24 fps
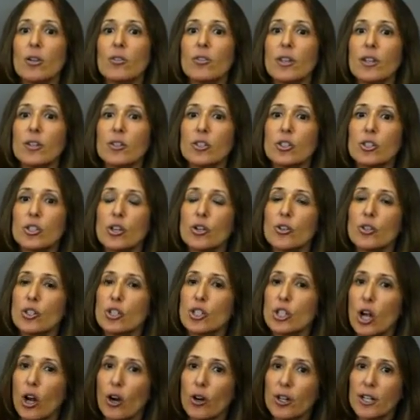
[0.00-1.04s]
They'll start
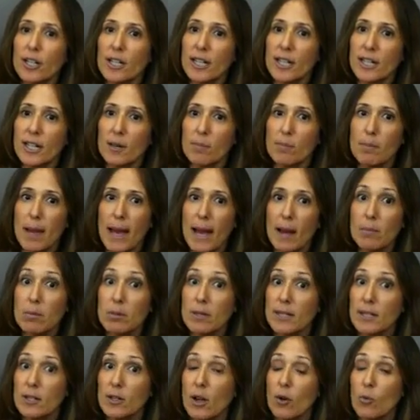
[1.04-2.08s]
jargoning and
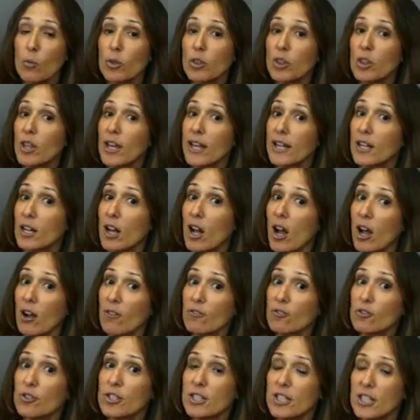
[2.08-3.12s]
babbling with
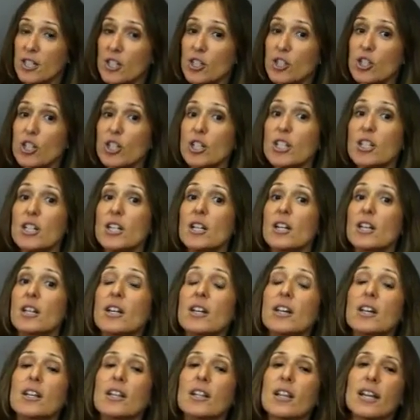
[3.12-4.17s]
conversation,
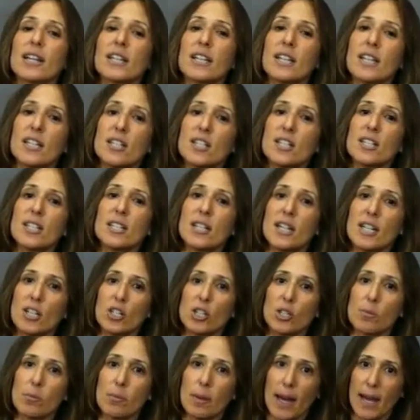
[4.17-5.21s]
like
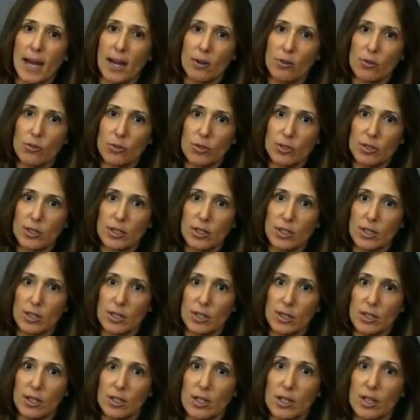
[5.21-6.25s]
intonation patterns.
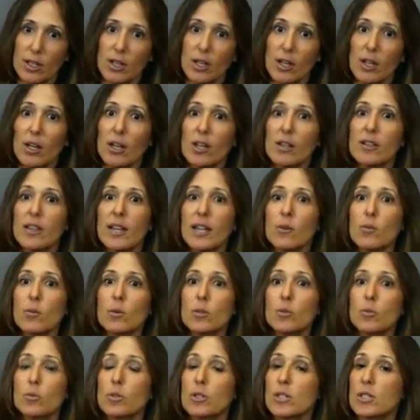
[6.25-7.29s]
They
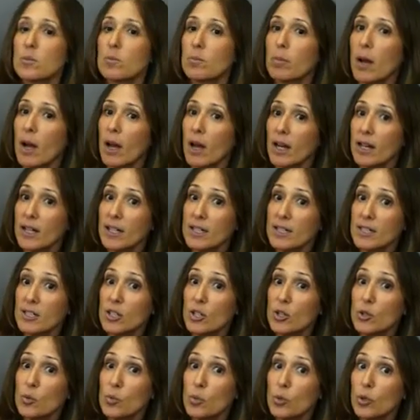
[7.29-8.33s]
will respond
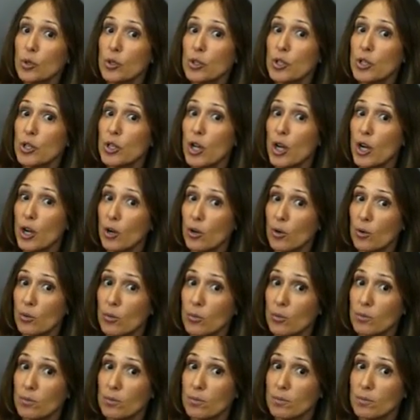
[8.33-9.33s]
to the word no.